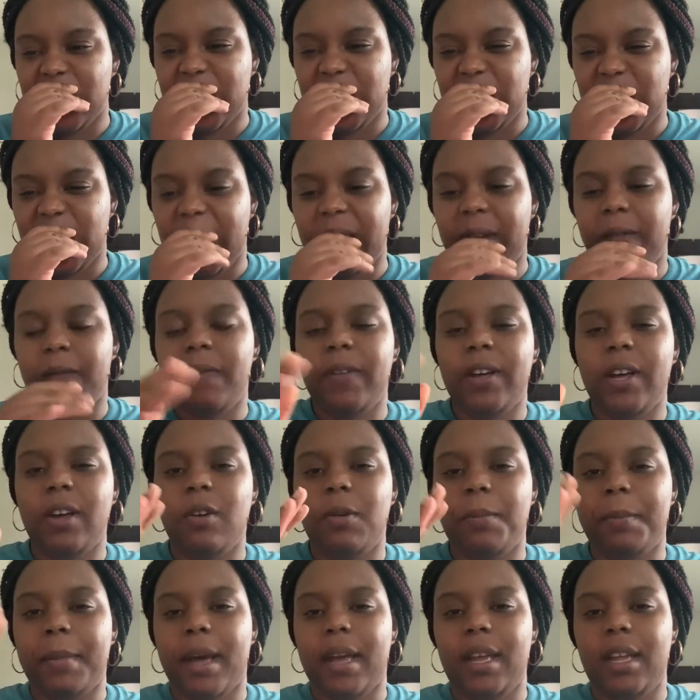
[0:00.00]
like
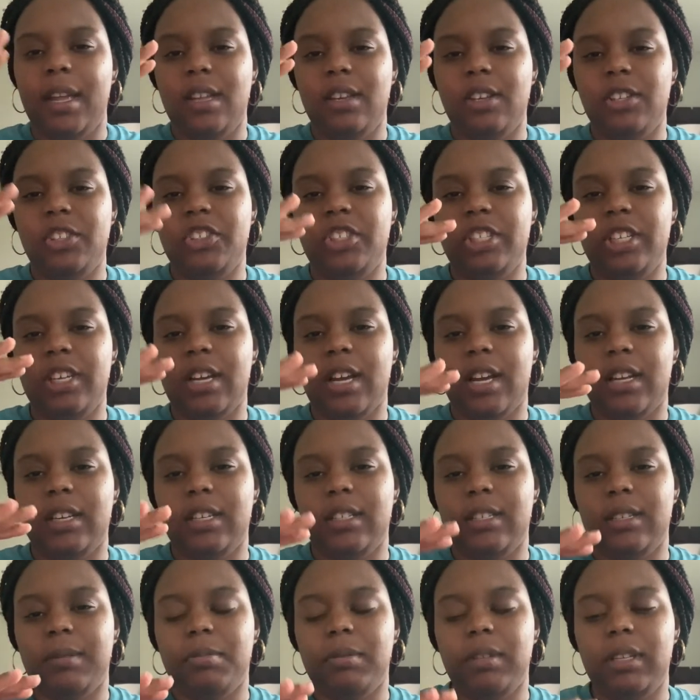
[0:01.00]
felt my energy kind
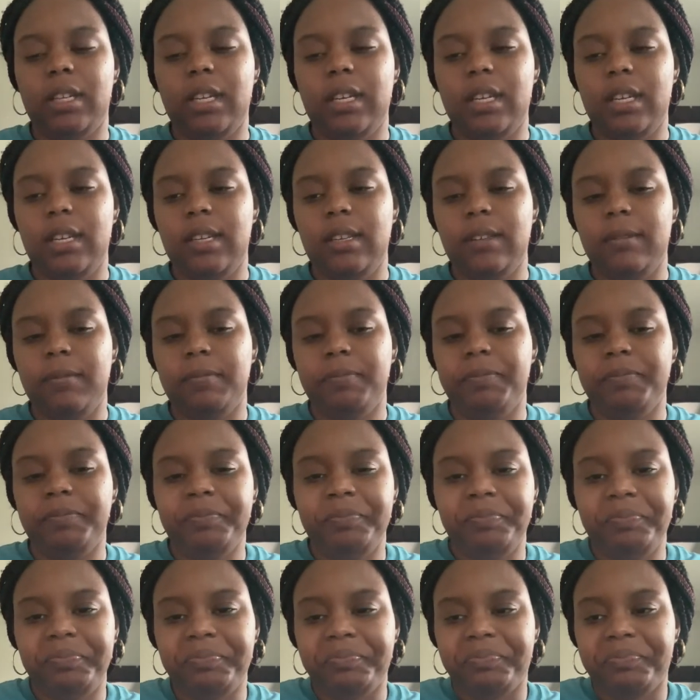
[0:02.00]
of depleting,
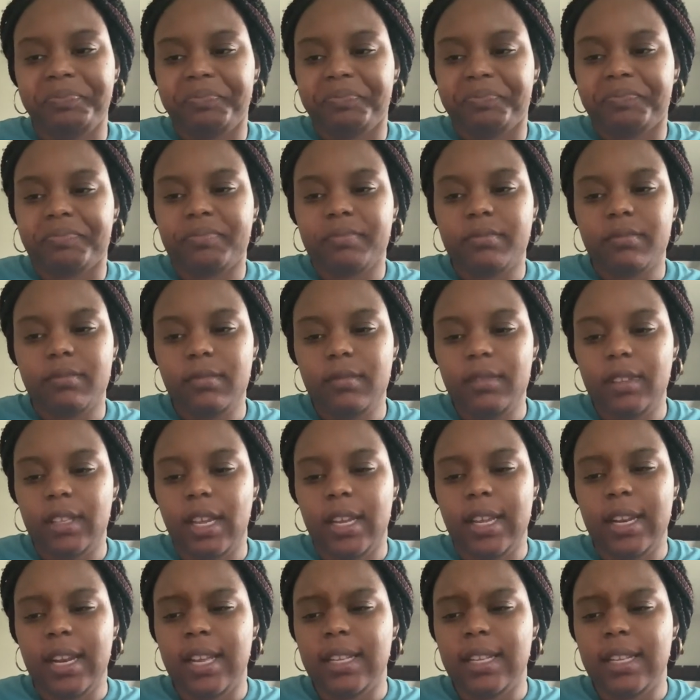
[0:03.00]
and I